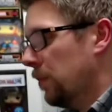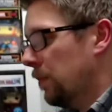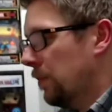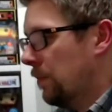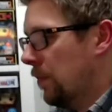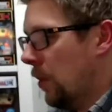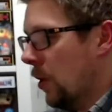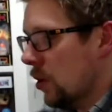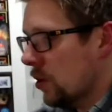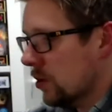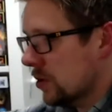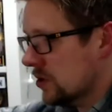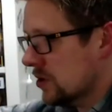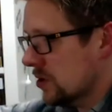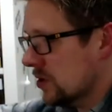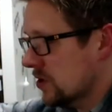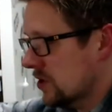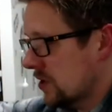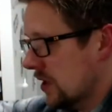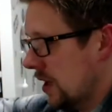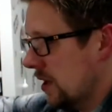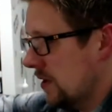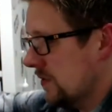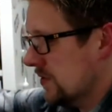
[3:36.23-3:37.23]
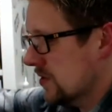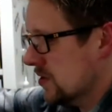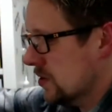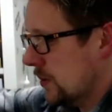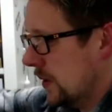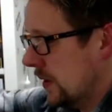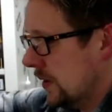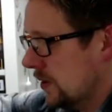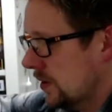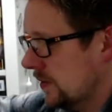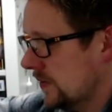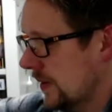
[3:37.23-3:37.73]
box itself is quite
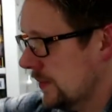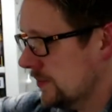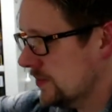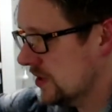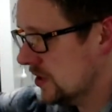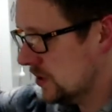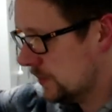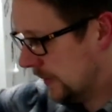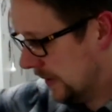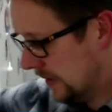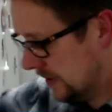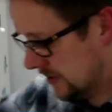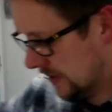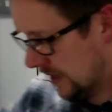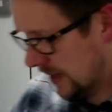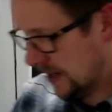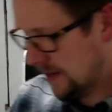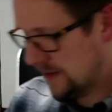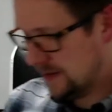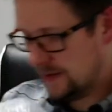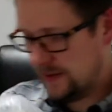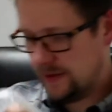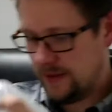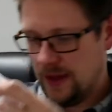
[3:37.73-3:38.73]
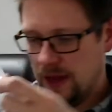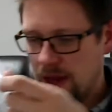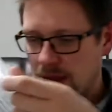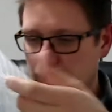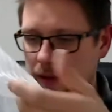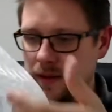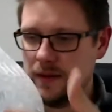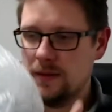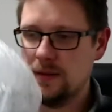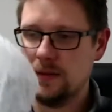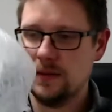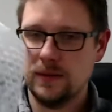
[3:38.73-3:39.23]
a lot of empty space, and that
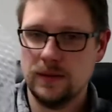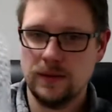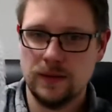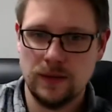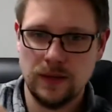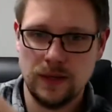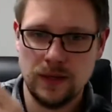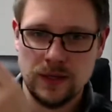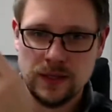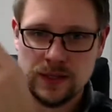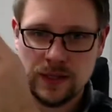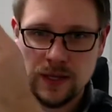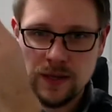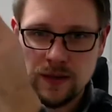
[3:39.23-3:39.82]
is it